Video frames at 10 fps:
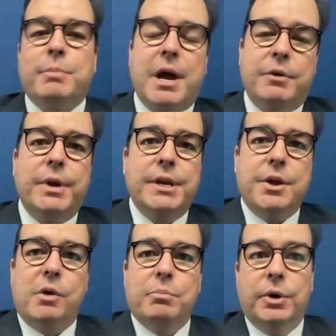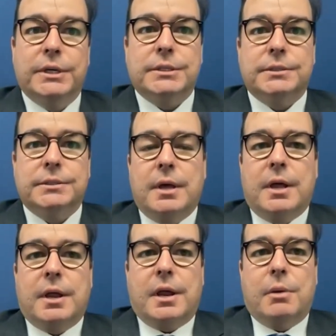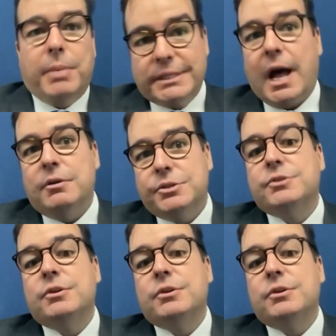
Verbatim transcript: by reading your books. Mm-hmm. But how did